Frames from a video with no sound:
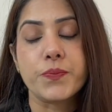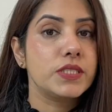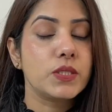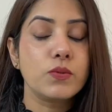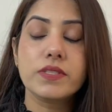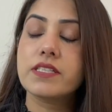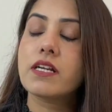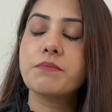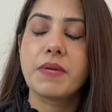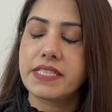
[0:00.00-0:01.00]
So there
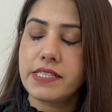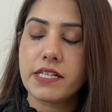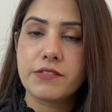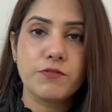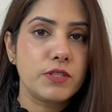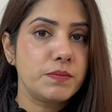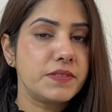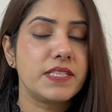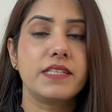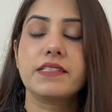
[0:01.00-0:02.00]
are many
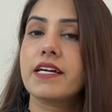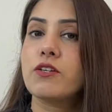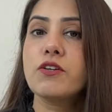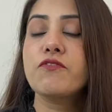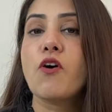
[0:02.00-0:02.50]
adverbs that cannot